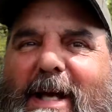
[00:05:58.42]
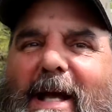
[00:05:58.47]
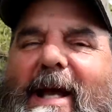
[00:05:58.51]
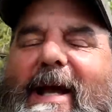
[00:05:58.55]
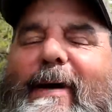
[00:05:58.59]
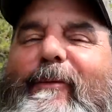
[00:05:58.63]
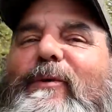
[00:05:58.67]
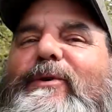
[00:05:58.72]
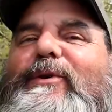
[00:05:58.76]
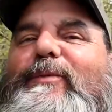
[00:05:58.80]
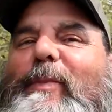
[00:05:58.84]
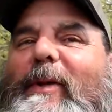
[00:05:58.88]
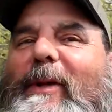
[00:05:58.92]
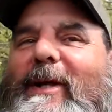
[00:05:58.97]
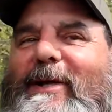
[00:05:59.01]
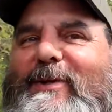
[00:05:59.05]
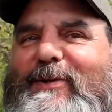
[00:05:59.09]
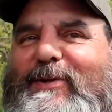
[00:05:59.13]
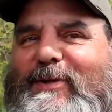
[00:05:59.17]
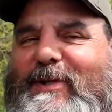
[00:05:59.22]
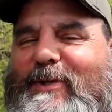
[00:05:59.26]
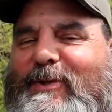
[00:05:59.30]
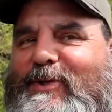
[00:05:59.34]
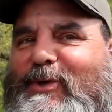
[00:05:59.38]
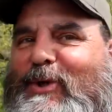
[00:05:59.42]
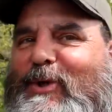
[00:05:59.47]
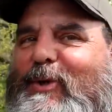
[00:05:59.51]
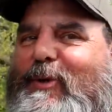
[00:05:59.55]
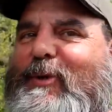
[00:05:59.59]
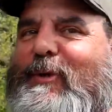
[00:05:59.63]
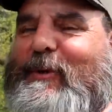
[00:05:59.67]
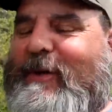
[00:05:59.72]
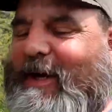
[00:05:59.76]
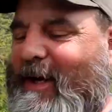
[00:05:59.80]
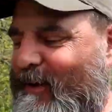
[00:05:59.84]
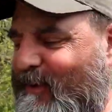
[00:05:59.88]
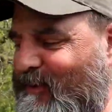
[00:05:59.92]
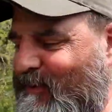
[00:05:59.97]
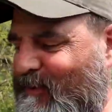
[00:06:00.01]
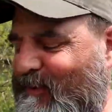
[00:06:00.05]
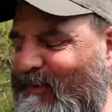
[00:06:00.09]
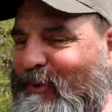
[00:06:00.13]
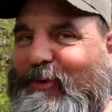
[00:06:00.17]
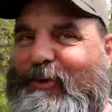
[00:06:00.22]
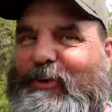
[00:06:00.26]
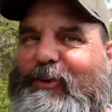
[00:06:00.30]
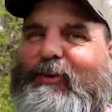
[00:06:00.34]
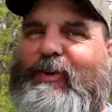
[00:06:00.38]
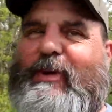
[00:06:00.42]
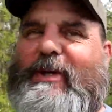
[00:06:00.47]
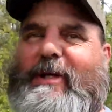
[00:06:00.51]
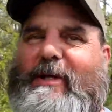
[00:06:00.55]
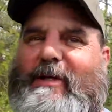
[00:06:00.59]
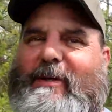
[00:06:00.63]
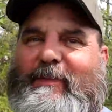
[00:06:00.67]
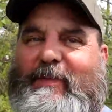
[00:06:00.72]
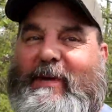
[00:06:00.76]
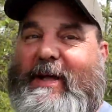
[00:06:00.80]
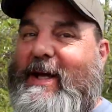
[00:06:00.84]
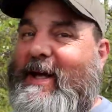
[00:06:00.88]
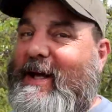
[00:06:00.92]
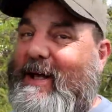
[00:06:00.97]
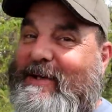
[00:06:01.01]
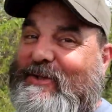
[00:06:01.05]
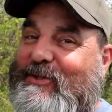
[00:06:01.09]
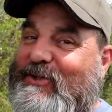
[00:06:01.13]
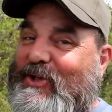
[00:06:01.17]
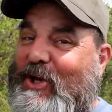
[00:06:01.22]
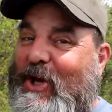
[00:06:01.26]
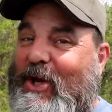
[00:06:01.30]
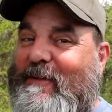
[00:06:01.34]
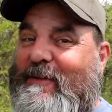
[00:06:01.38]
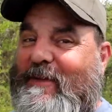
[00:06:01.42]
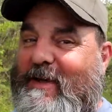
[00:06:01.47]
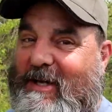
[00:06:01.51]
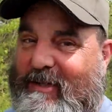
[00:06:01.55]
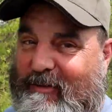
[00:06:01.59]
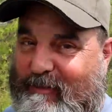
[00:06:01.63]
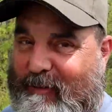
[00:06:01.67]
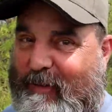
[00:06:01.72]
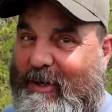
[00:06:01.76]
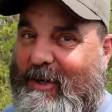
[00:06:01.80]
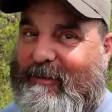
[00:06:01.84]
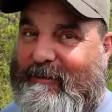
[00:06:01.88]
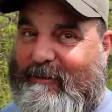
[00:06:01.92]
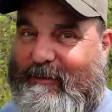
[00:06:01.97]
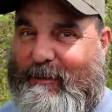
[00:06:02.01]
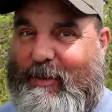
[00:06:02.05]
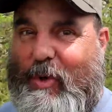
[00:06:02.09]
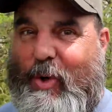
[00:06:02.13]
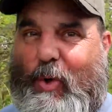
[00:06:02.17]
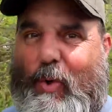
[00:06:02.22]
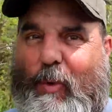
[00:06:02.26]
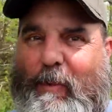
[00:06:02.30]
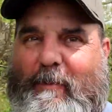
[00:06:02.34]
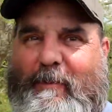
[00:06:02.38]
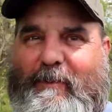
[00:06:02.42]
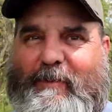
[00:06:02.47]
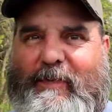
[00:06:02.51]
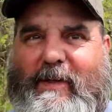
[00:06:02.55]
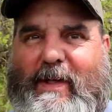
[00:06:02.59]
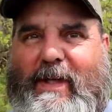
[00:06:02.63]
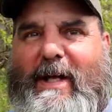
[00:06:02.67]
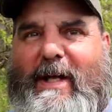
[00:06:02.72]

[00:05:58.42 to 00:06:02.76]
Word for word: It was placed in 2003, and it's not that far from home.